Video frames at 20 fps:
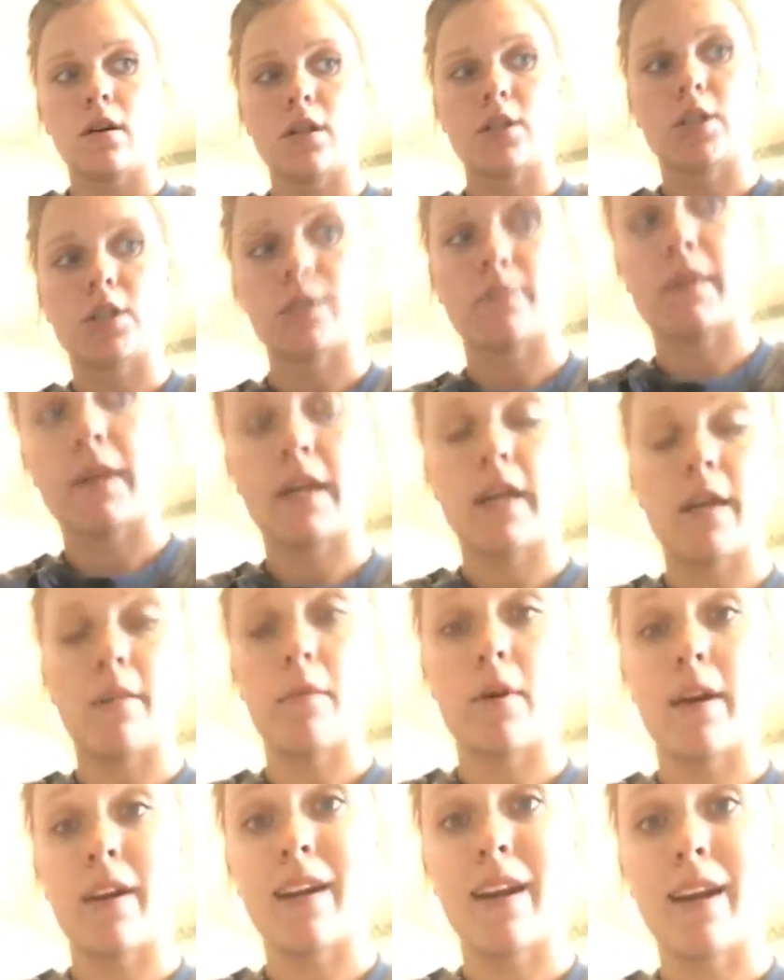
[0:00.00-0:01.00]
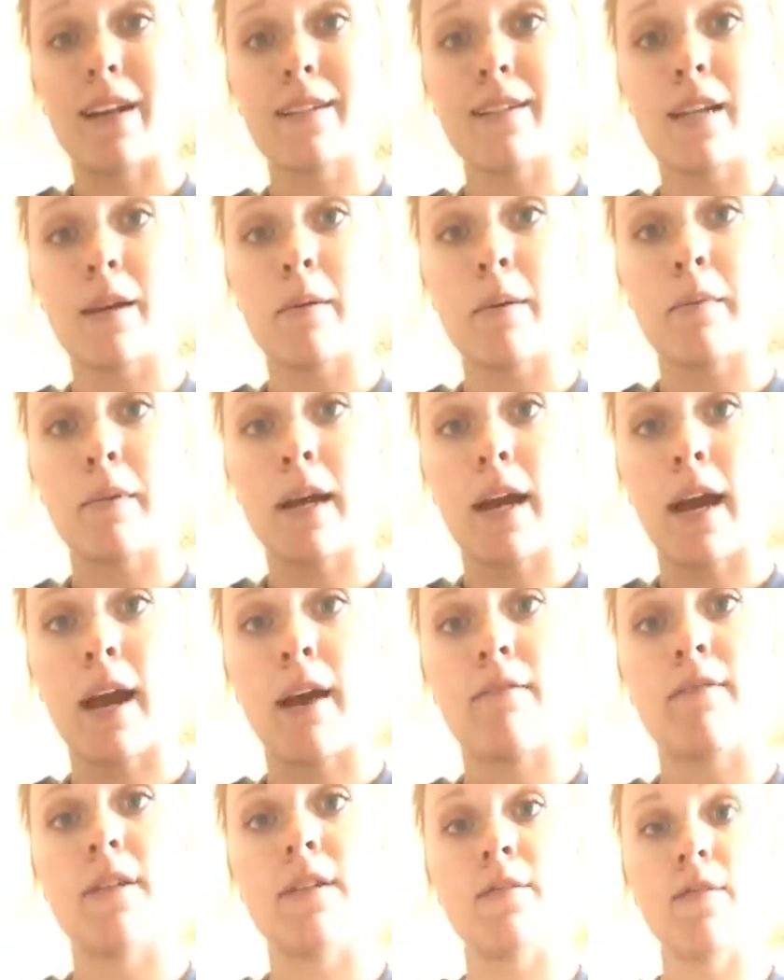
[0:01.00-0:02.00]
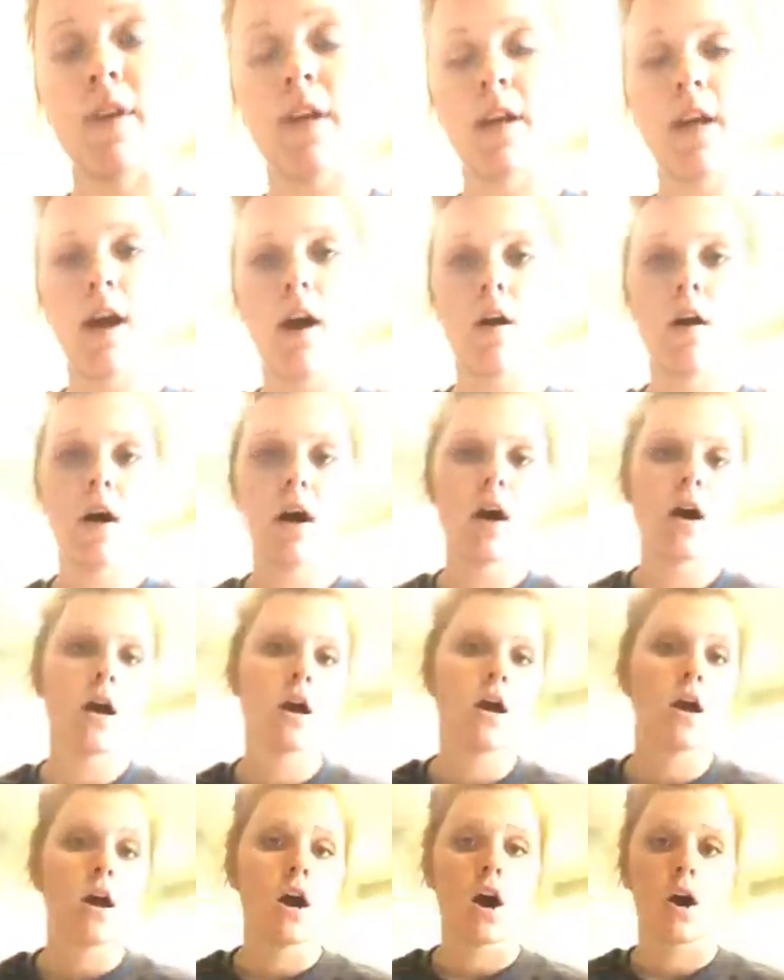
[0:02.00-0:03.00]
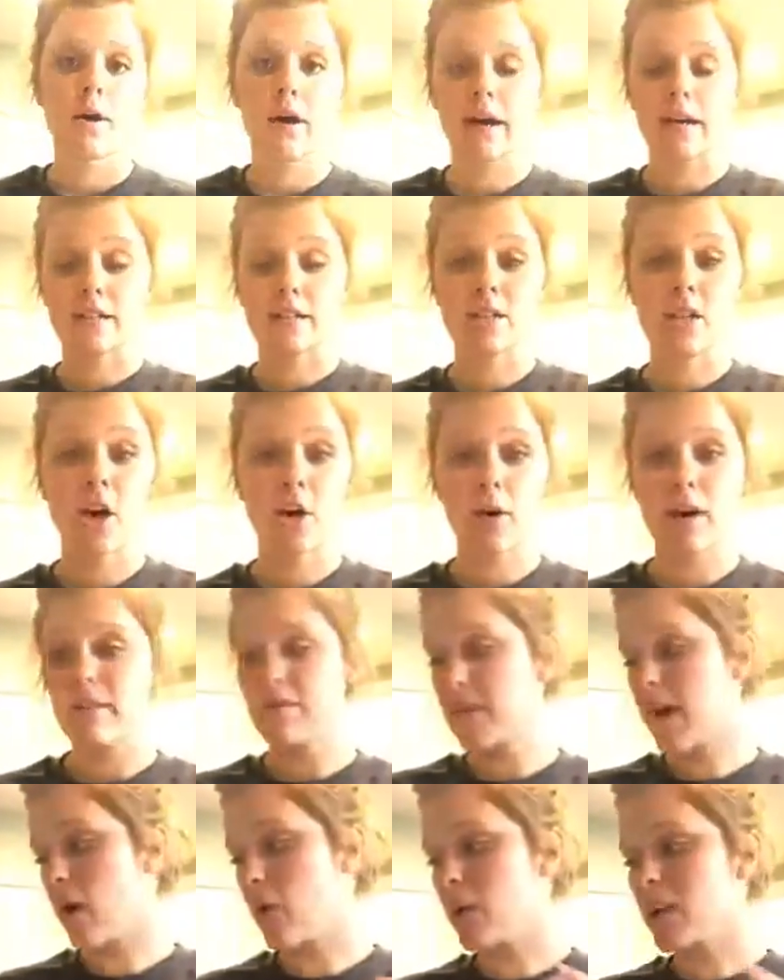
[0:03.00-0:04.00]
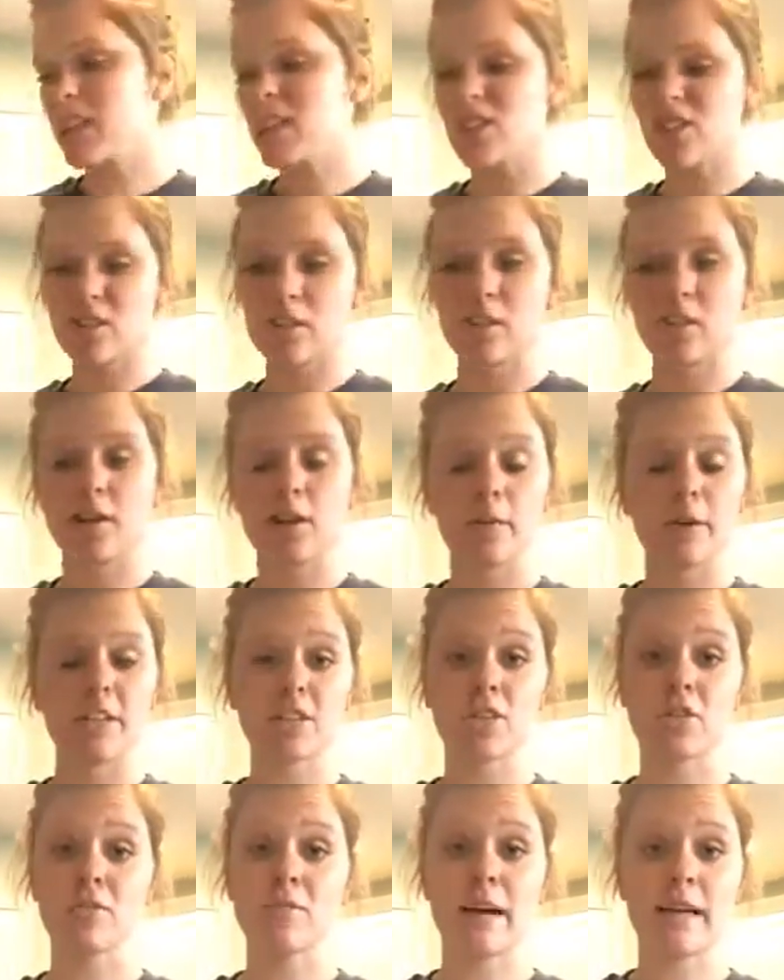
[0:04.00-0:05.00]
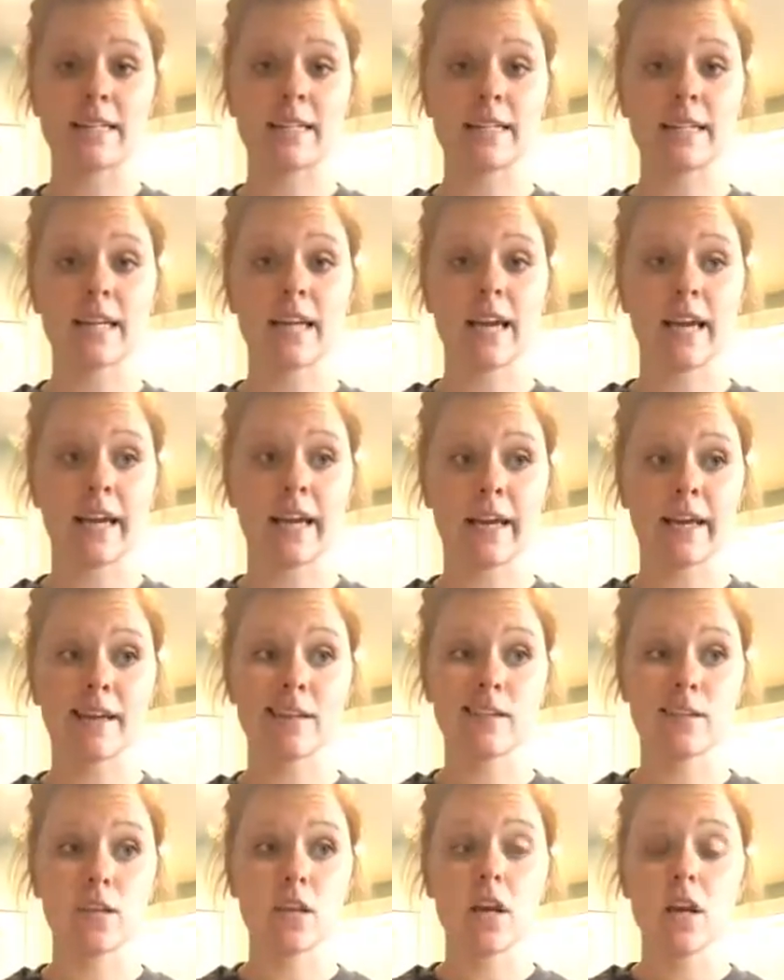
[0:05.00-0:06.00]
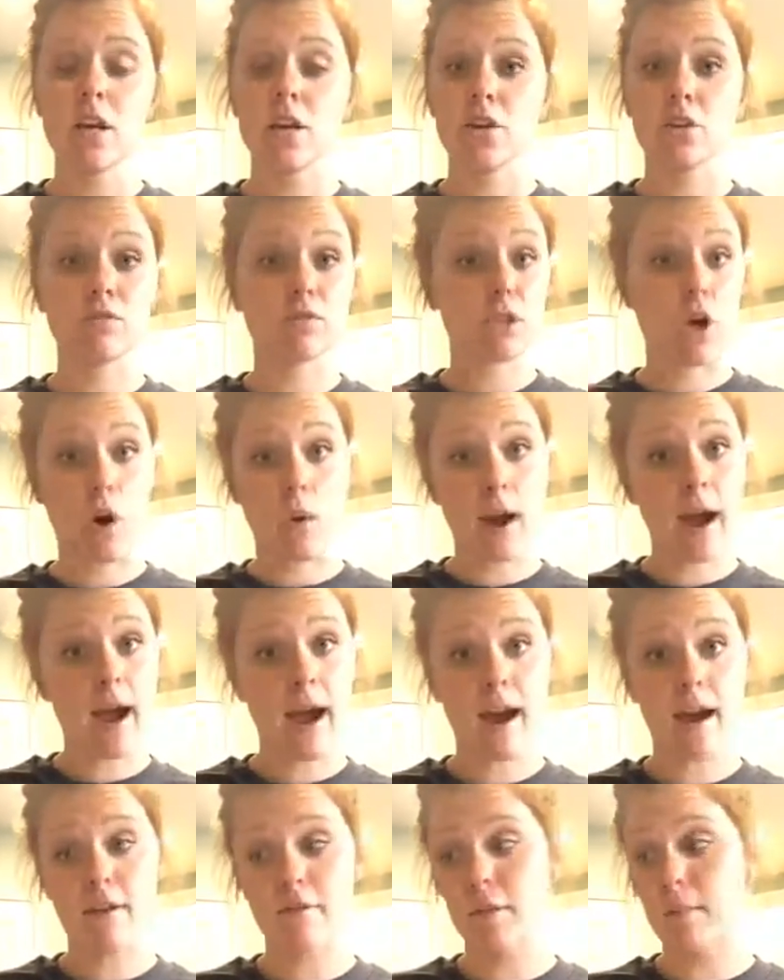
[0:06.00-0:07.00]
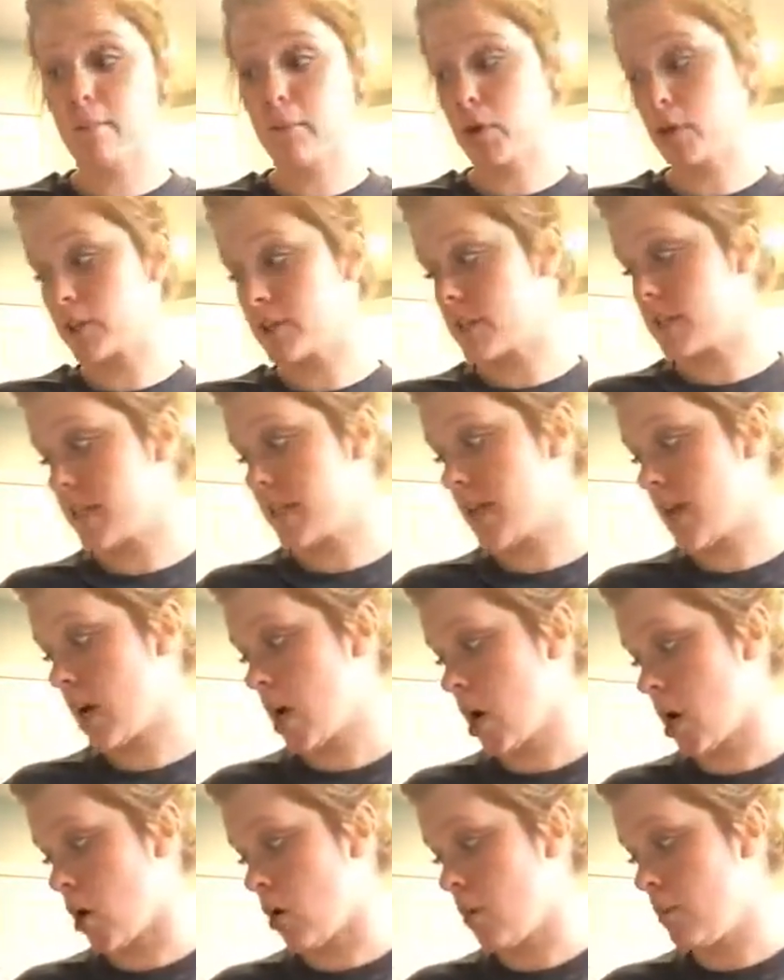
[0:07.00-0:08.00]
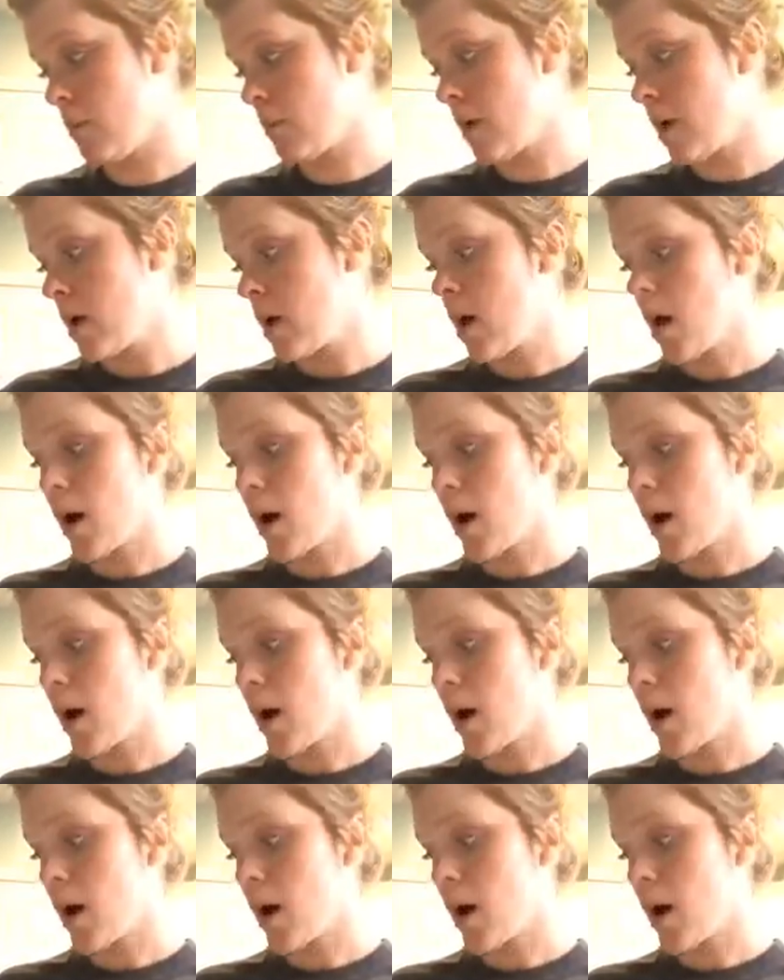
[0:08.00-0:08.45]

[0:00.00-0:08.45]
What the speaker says: adjust my camera. Next time I'm gonna have this figured out. Okay, so if that one's just a little bit too messy and you don't have birdseed at home,